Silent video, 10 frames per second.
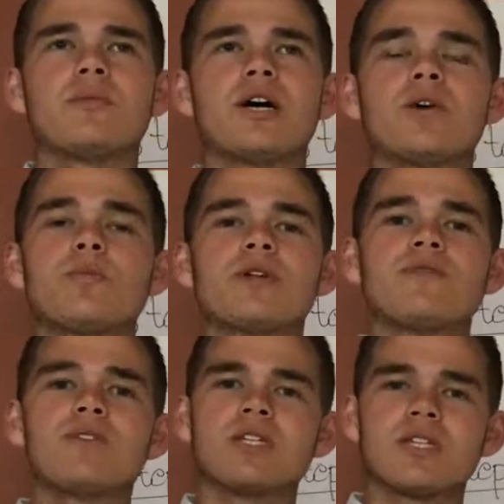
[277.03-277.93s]
how many
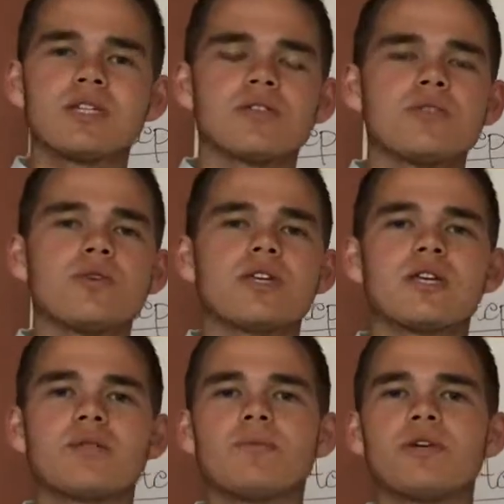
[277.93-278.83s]
visits do I
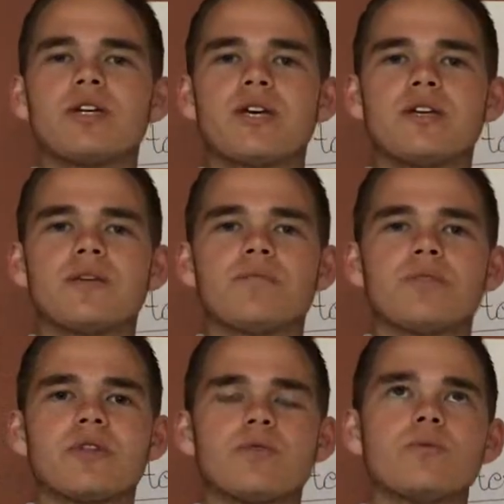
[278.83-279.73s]
get per day?
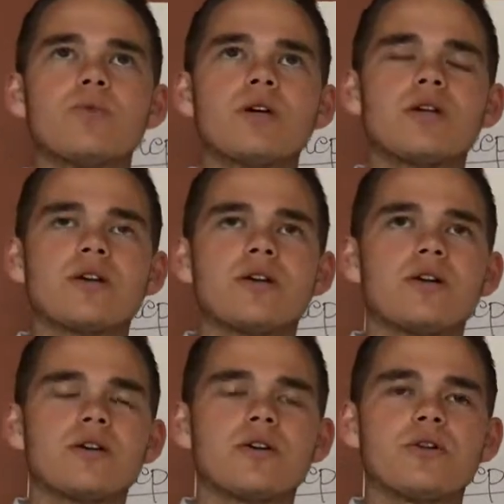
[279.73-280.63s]
Where
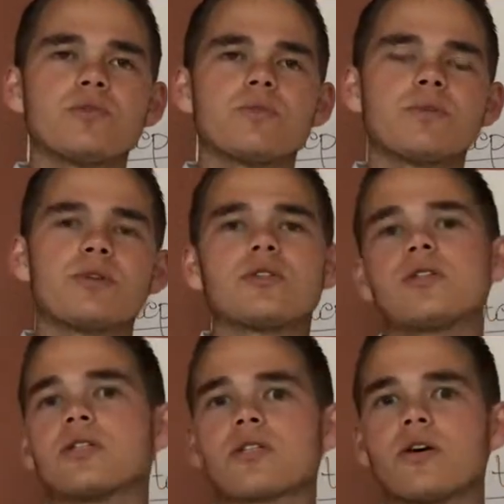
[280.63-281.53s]
are those
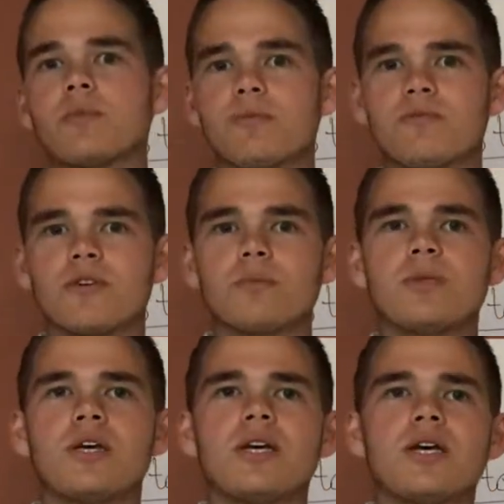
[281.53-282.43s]
persons coming from?
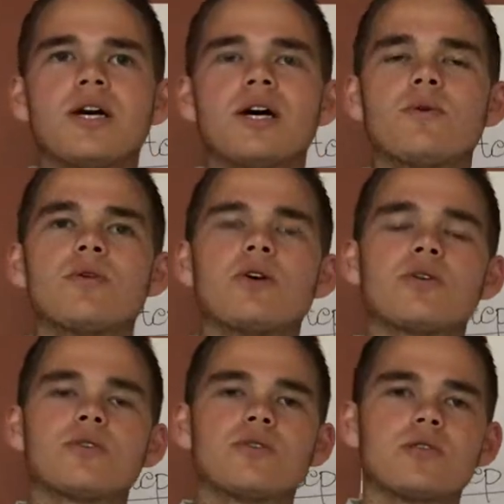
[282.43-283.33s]
How
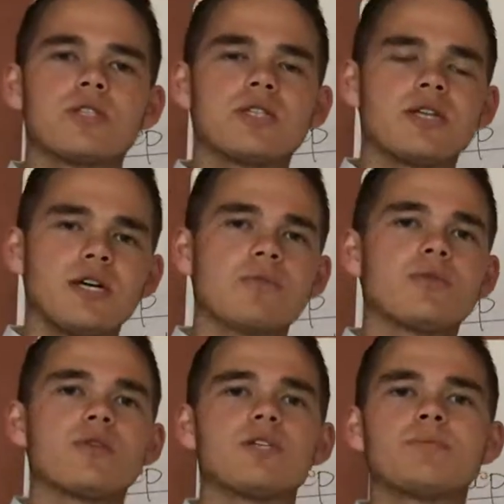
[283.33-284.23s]
long time do
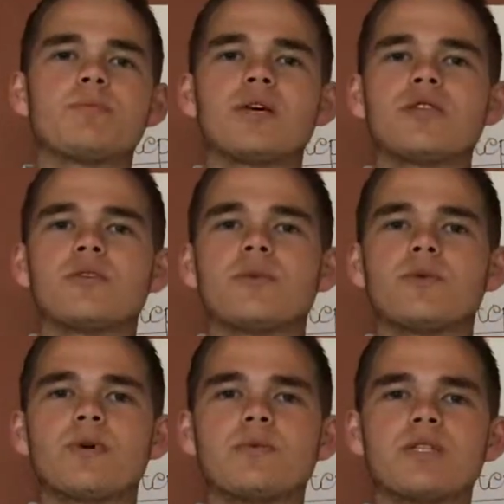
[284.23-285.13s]
they spend on my
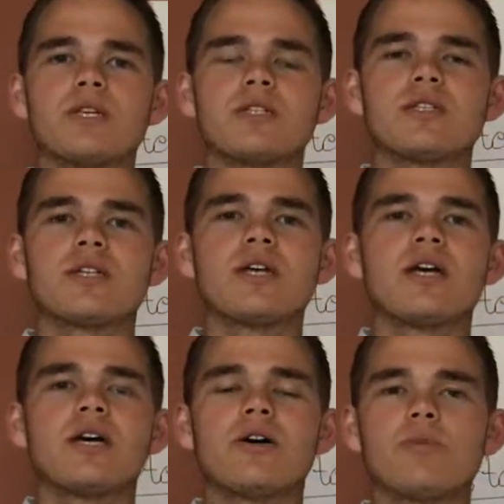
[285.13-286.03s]
websites?
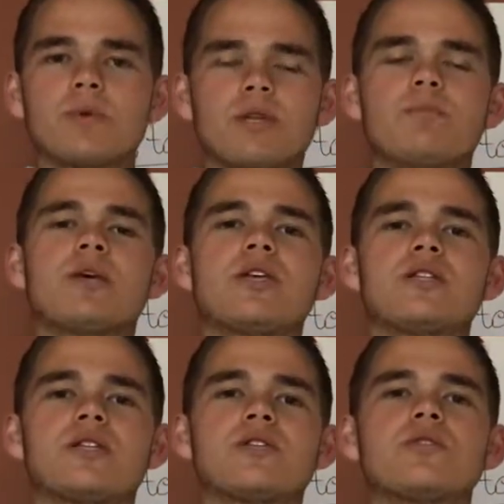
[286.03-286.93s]
How many
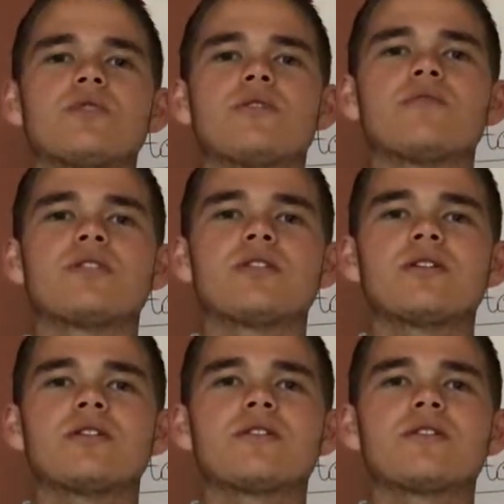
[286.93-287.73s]
pages do they visit?